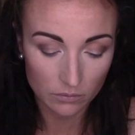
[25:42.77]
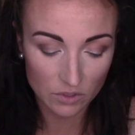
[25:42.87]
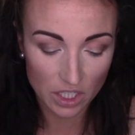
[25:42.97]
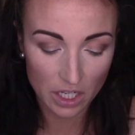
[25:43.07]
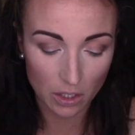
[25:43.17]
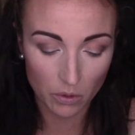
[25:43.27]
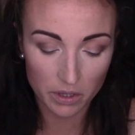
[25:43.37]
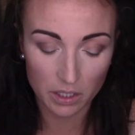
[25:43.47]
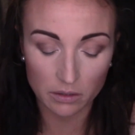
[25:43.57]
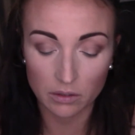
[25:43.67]
To hell
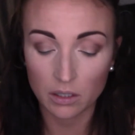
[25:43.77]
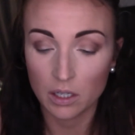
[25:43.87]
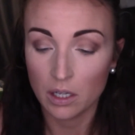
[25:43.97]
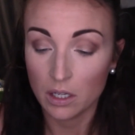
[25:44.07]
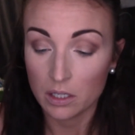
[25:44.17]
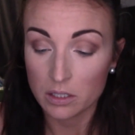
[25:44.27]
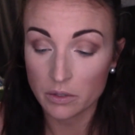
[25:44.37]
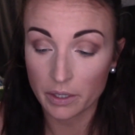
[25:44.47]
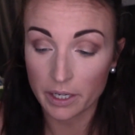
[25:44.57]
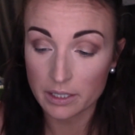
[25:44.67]
with it.
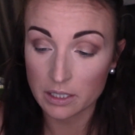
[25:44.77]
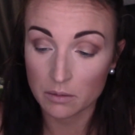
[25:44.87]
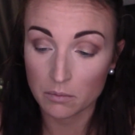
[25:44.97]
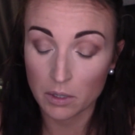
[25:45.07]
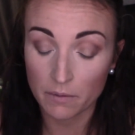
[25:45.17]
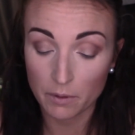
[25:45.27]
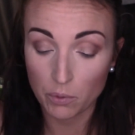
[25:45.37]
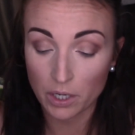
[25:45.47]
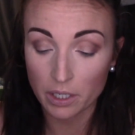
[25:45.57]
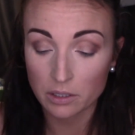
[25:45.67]
So I got some of the
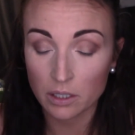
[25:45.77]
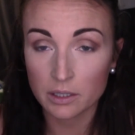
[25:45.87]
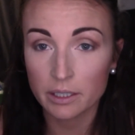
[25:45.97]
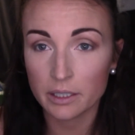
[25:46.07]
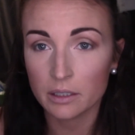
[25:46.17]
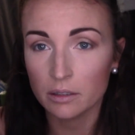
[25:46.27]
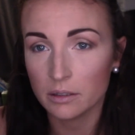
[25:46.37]
product on there.